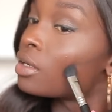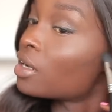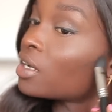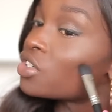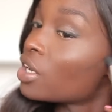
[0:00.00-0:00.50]

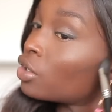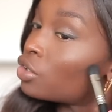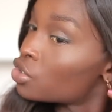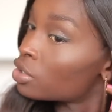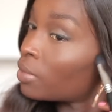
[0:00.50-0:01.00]
eyeshadow.
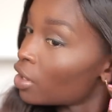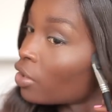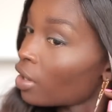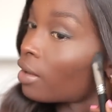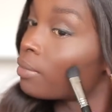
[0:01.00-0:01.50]
You should be
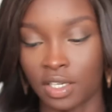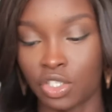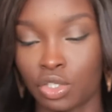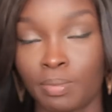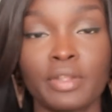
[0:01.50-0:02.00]
okay.
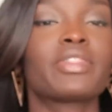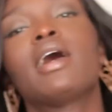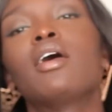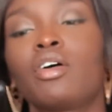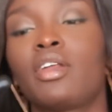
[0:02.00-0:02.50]
And to put
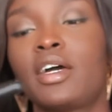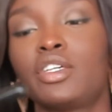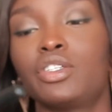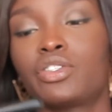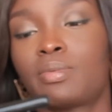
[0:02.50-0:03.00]
that on, I
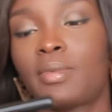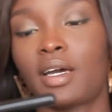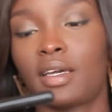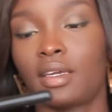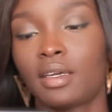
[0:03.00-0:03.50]
used
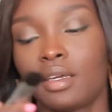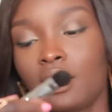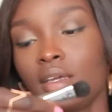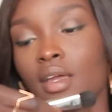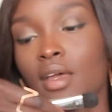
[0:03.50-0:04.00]
my
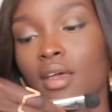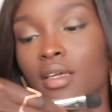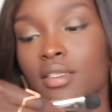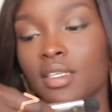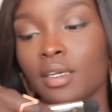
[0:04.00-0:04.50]

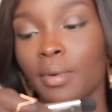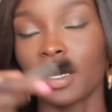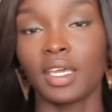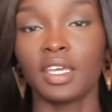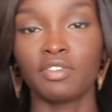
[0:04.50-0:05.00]

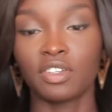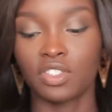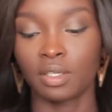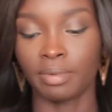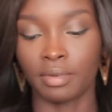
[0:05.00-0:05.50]
Sigma
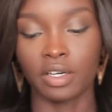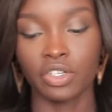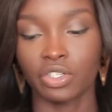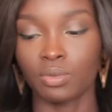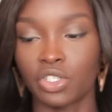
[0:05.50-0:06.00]
E50
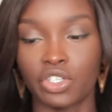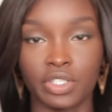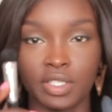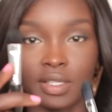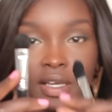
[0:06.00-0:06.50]
brush, which is this